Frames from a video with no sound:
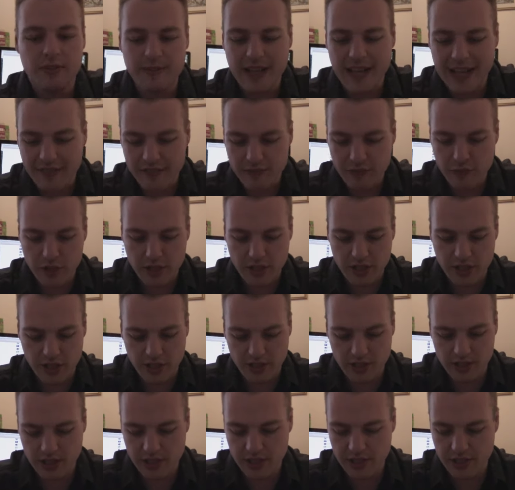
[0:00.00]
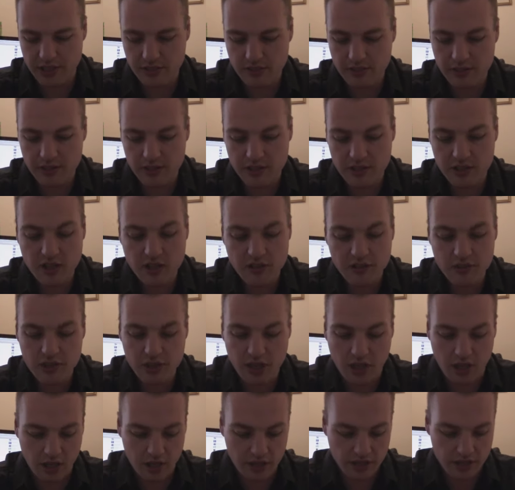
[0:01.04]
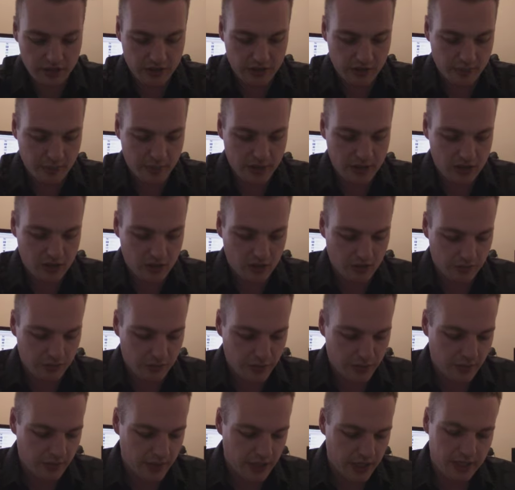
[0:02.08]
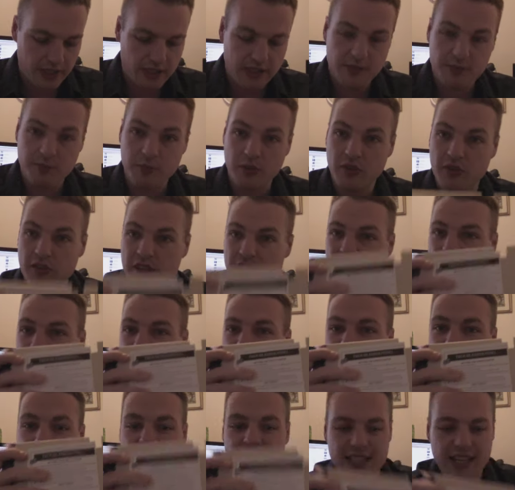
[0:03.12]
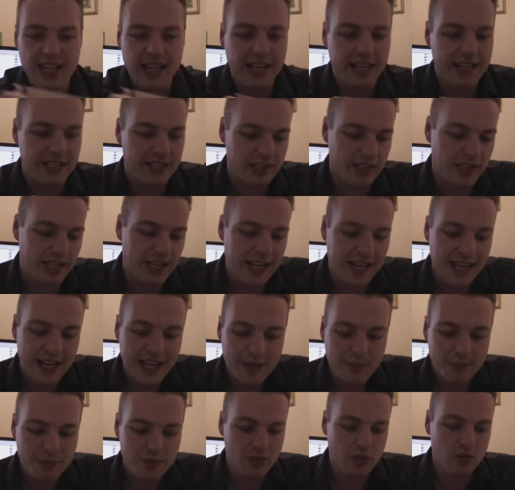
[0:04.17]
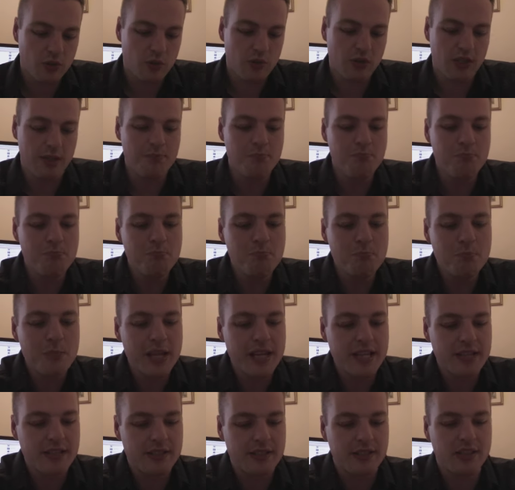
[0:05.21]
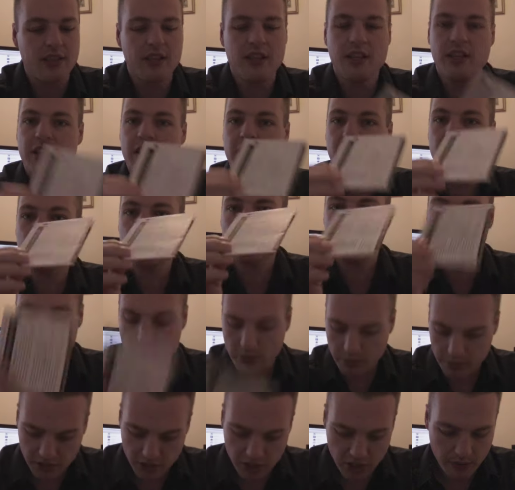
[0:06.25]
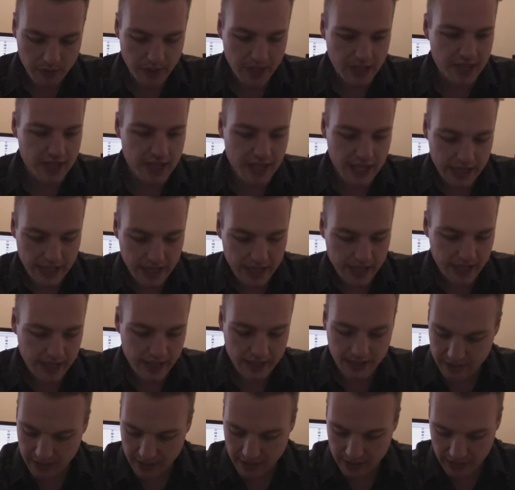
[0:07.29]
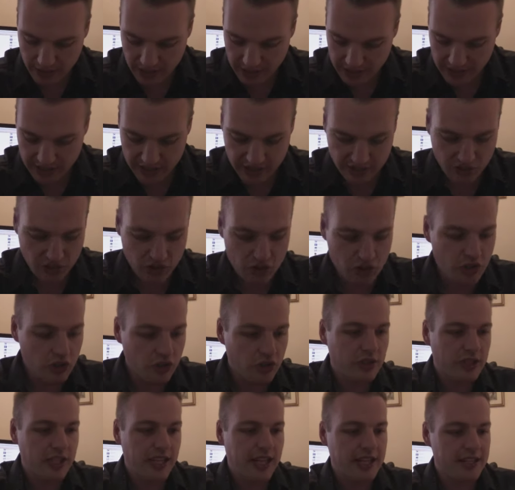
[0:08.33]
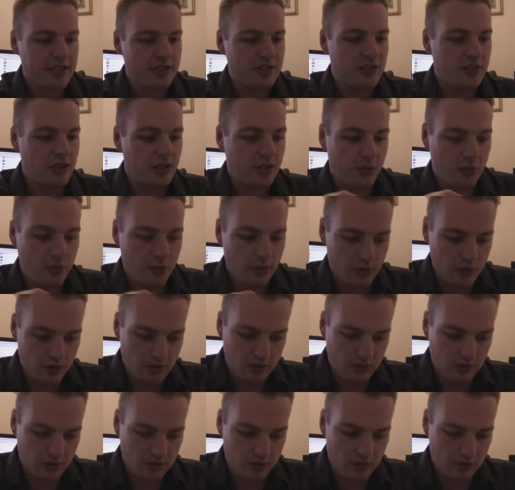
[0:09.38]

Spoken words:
average condition, and it's not torn, it's just a bit scuffed around the edges, but the insides are absolutely mint. You got a troubleshooting guide. It is good as new.